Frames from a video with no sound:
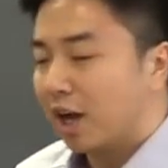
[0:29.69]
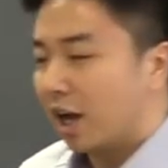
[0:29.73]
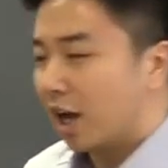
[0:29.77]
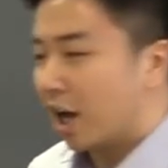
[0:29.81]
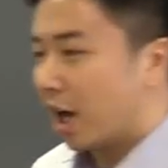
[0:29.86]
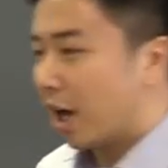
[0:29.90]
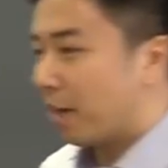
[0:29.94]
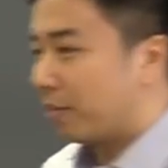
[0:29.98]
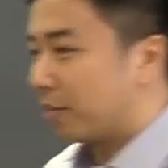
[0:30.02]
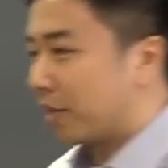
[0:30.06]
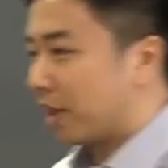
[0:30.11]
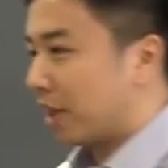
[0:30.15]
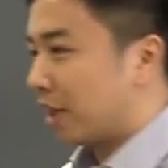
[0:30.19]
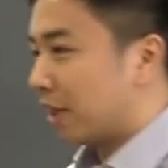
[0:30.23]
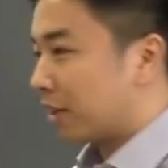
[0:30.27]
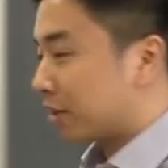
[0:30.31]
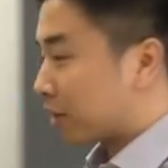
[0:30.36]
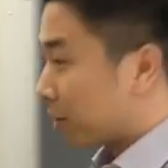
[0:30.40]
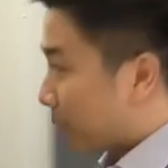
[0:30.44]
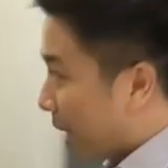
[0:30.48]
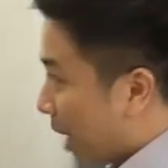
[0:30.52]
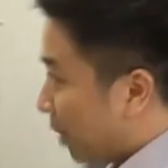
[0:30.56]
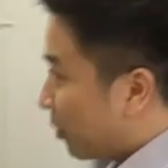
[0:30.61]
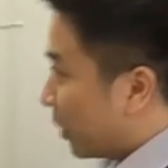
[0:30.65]
Um, and
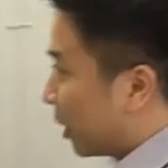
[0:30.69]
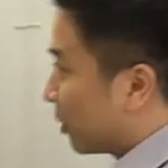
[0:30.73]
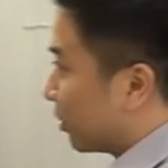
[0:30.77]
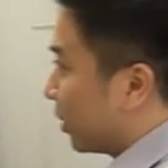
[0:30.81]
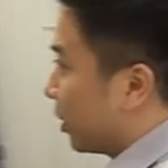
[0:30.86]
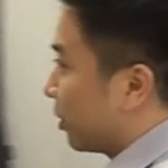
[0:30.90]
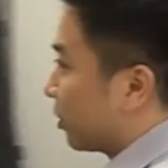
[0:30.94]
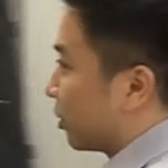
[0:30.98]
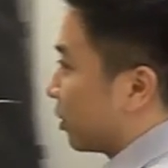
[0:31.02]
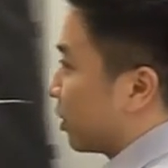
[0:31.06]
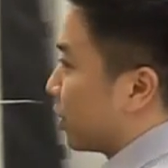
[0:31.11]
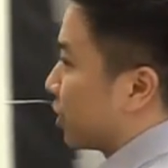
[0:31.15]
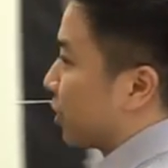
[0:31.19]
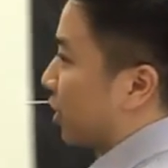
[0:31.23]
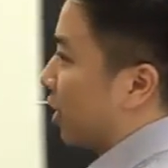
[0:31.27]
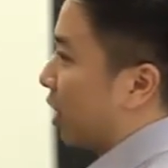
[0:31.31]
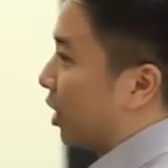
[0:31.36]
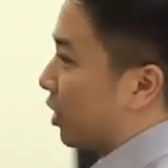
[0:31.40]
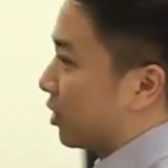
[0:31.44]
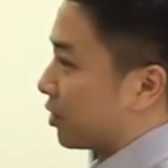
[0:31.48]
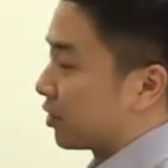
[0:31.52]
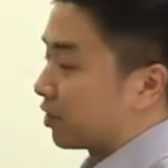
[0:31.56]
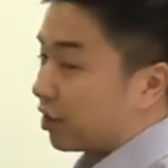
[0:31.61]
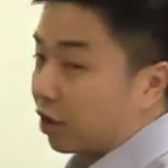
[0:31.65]
it's about my research
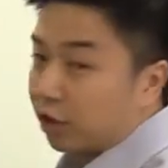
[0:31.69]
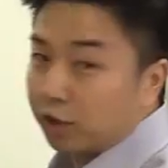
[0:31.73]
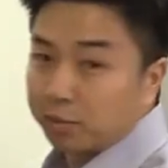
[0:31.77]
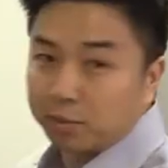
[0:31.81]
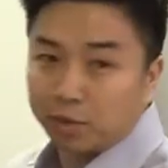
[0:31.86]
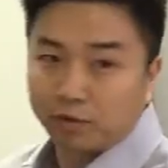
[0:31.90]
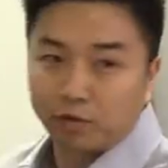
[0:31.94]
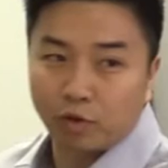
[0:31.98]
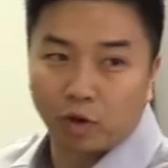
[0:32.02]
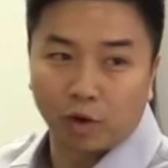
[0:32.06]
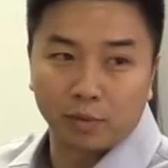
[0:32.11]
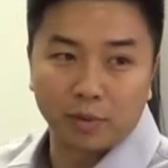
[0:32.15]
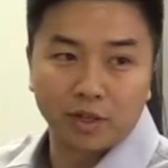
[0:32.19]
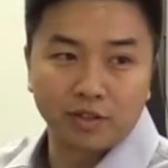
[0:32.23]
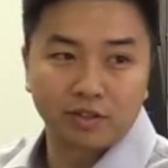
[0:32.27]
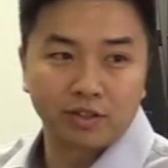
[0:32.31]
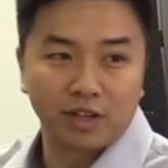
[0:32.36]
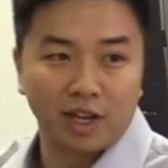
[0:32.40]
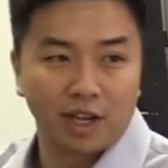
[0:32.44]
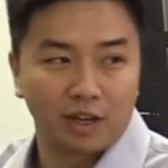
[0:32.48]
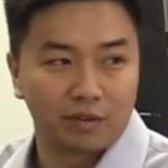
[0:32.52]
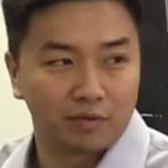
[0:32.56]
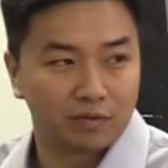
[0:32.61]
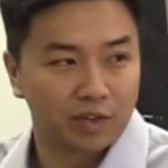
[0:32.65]
on startup
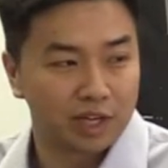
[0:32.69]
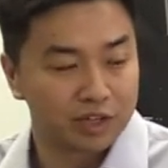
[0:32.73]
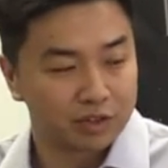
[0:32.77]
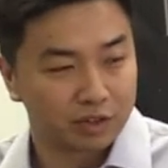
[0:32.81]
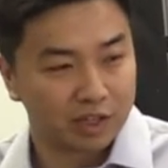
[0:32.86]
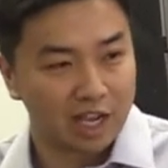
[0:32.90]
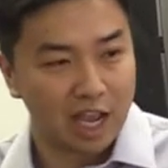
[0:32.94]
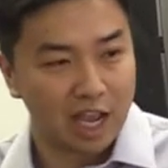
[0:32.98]
performance and venture